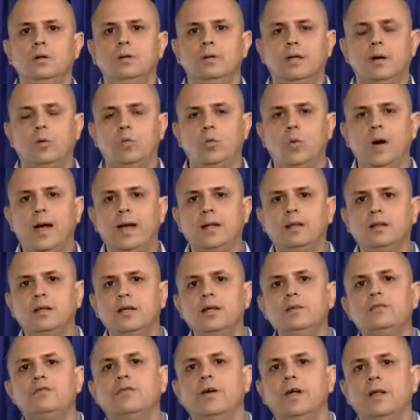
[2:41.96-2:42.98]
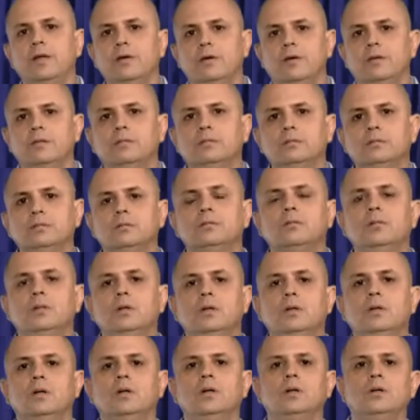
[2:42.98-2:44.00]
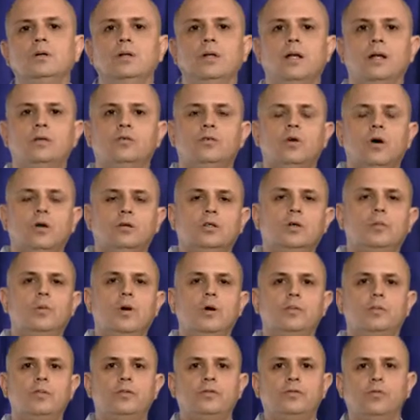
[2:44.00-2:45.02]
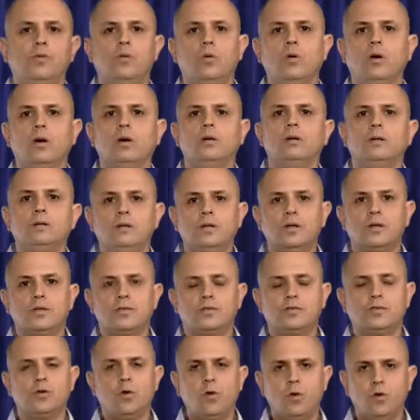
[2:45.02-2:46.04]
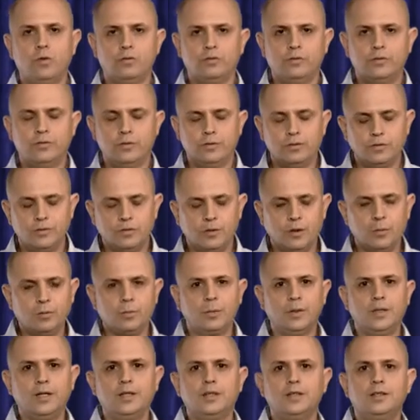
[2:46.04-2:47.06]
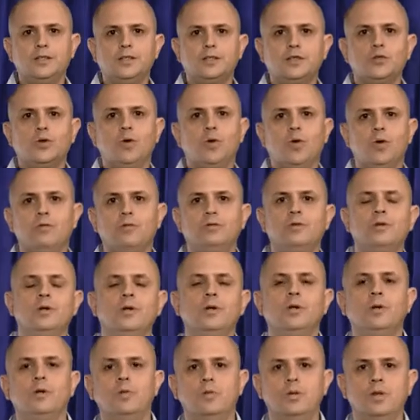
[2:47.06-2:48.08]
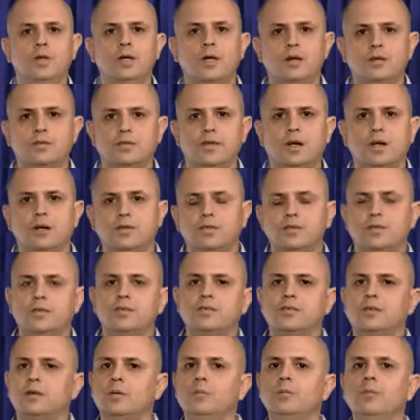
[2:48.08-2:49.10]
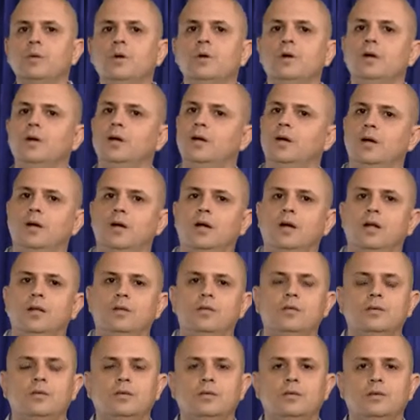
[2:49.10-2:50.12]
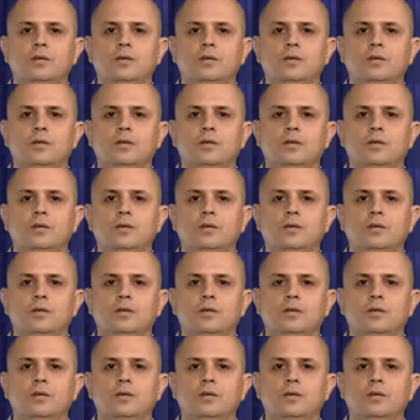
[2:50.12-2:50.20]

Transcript: That WAN link failure that I talked about before is solved, completely solved with the Axana system, and